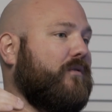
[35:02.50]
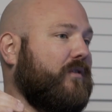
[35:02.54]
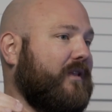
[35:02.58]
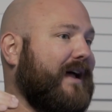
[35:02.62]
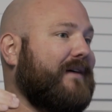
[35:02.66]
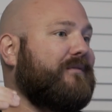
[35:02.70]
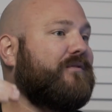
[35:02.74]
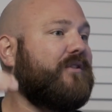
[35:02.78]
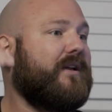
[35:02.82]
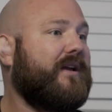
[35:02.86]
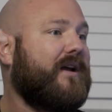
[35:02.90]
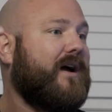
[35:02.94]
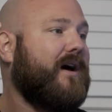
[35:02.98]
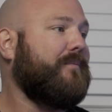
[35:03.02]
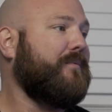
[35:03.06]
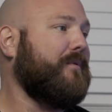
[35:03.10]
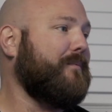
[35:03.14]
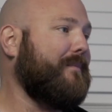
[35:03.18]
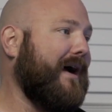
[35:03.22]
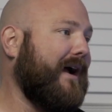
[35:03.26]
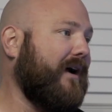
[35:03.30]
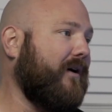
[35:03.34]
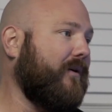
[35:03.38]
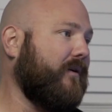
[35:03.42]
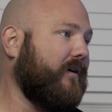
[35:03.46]
leveling up in
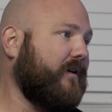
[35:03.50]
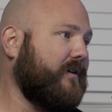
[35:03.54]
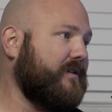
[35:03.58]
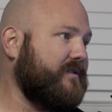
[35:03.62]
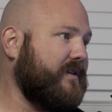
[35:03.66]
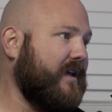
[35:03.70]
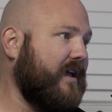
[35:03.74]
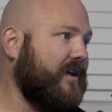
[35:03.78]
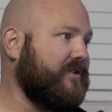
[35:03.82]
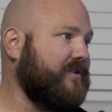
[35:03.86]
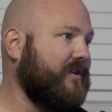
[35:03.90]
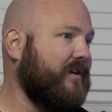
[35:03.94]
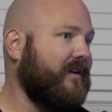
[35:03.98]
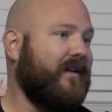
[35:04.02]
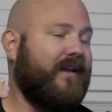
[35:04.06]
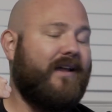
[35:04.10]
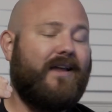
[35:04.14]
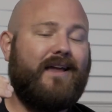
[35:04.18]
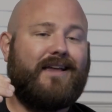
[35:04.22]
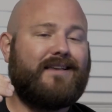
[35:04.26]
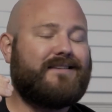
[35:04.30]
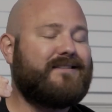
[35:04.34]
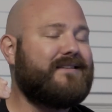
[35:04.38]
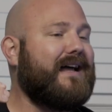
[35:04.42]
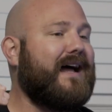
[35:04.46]
my organization,
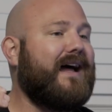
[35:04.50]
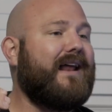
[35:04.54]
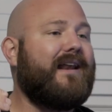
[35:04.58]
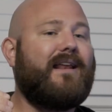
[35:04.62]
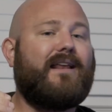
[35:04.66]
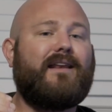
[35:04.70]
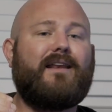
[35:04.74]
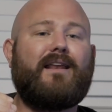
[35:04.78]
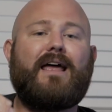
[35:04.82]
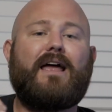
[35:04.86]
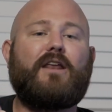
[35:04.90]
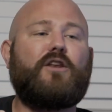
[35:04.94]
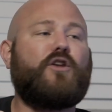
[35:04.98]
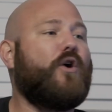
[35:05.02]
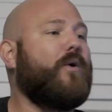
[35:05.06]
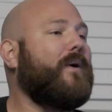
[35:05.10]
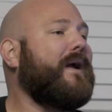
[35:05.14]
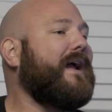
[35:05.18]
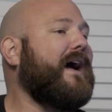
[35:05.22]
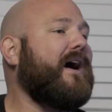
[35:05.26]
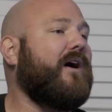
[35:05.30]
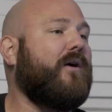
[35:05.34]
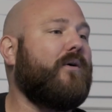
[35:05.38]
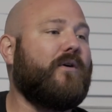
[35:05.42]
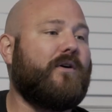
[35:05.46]
it's not
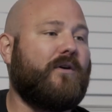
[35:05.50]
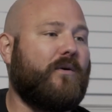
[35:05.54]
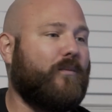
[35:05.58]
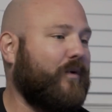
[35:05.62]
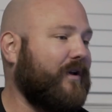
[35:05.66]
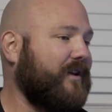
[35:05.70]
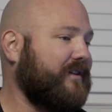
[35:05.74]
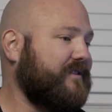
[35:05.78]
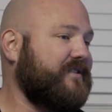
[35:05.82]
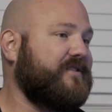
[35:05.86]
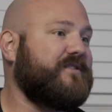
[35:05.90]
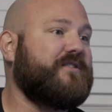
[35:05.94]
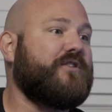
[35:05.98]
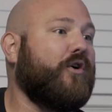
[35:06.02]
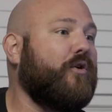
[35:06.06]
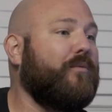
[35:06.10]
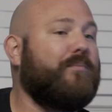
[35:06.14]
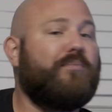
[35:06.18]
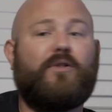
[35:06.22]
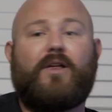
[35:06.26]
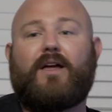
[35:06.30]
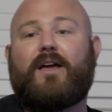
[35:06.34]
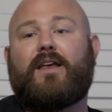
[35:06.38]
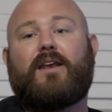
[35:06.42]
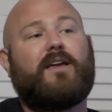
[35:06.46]
knowing what a sill
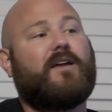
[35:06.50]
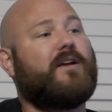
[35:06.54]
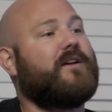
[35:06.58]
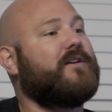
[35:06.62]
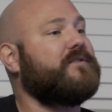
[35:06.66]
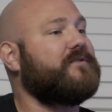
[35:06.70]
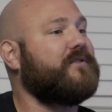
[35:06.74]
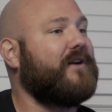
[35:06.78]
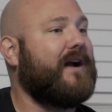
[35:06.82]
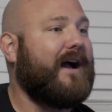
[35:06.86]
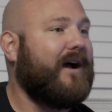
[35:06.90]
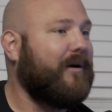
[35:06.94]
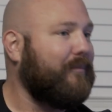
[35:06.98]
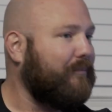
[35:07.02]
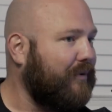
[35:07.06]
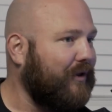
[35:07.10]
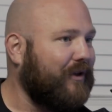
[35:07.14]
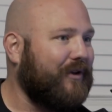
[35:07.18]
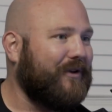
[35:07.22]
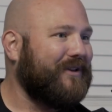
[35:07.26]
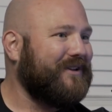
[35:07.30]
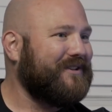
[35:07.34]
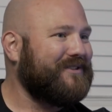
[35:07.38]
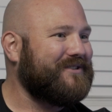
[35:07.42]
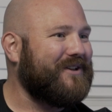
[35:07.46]
plate is or how
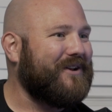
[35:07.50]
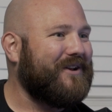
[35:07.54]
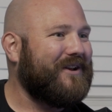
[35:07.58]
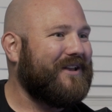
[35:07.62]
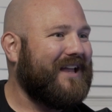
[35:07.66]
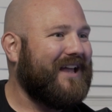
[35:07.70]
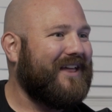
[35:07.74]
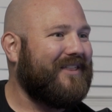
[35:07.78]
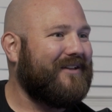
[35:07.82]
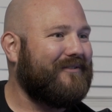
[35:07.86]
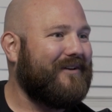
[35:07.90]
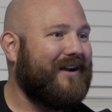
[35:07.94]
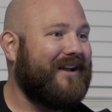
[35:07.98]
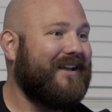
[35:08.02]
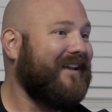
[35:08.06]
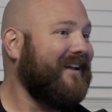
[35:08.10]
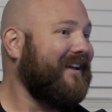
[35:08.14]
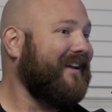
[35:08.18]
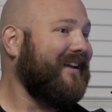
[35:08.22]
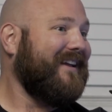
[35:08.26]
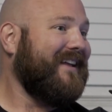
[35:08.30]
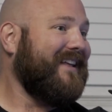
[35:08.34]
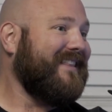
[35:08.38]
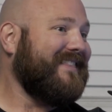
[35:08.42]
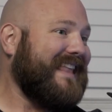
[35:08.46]
buildings go together, right?
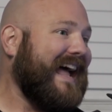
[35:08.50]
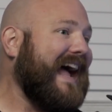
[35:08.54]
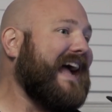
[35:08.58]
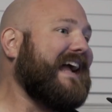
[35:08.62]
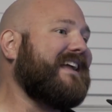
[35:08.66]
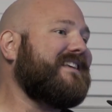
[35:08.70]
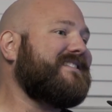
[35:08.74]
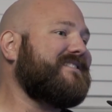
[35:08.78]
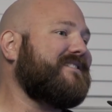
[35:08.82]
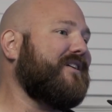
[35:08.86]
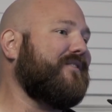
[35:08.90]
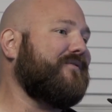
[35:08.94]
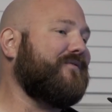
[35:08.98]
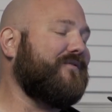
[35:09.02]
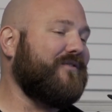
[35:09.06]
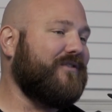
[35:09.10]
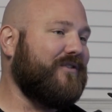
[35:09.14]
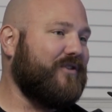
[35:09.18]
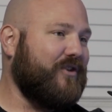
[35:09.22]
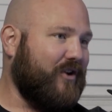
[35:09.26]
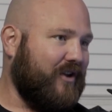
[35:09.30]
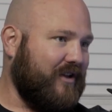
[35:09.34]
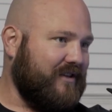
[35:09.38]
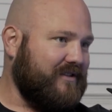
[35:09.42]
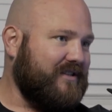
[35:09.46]
That stuff
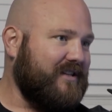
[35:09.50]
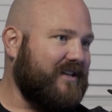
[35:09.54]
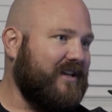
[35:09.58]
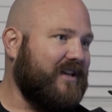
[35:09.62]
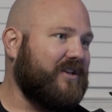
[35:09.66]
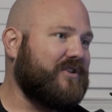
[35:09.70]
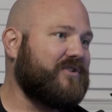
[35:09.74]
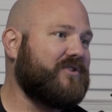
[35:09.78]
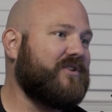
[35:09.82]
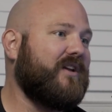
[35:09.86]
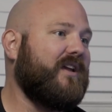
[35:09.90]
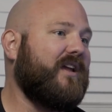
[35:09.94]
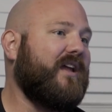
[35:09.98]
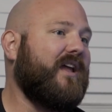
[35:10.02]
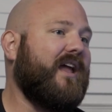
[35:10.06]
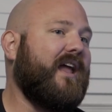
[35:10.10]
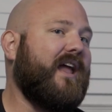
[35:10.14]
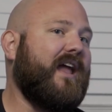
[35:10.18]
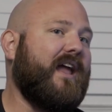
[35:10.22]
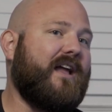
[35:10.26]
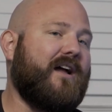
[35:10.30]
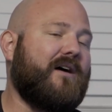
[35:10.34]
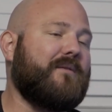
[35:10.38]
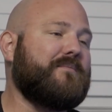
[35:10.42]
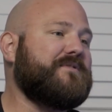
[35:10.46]
you can teach.
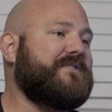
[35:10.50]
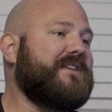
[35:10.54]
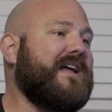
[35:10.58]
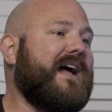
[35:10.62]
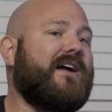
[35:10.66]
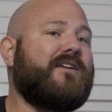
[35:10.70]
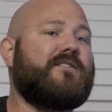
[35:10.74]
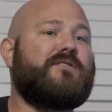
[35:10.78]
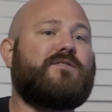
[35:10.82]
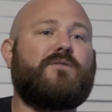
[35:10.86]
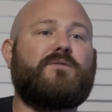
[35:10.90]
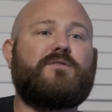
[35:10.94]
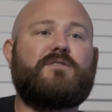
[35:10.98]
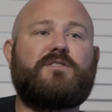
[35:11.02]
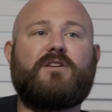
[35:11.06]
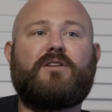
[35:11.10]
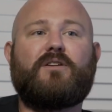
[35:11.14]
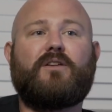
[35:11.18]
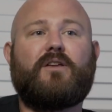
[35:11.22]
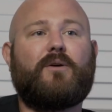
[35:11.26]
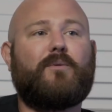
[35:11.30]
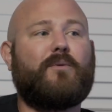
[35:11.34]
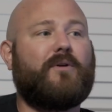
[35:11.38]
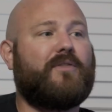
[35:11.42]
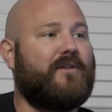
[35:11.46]
It comes down to
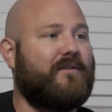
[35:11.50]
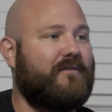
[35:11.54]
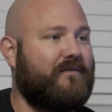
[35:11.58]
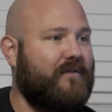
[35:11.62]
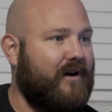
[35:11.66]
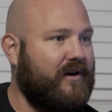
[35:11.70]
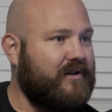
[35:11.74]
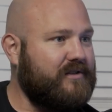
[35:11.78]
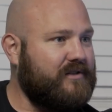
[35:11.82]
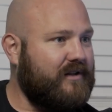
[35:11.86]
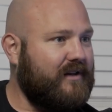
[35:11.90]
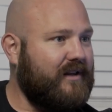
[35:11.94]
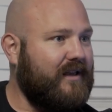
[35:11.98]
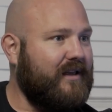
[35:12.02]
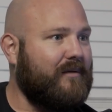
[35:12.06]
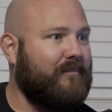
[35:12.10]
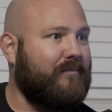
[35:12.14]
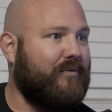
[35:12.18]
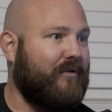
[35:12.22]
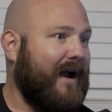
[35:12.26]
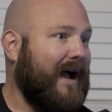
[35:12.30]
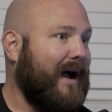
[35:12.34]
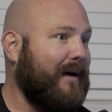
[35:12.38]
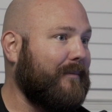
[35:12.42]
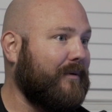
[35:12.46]
dealing with adversity and
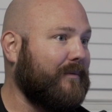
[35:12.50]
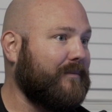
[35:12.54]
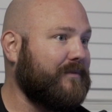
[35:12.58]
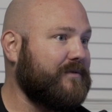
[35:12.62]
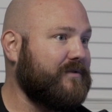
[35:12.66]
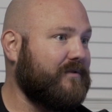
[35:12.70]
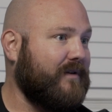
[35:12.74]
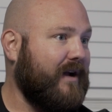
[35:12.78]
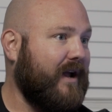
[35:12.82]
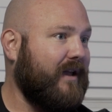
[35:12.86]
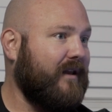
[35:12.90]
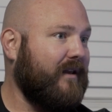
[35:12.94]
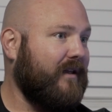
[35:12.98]
problems, right?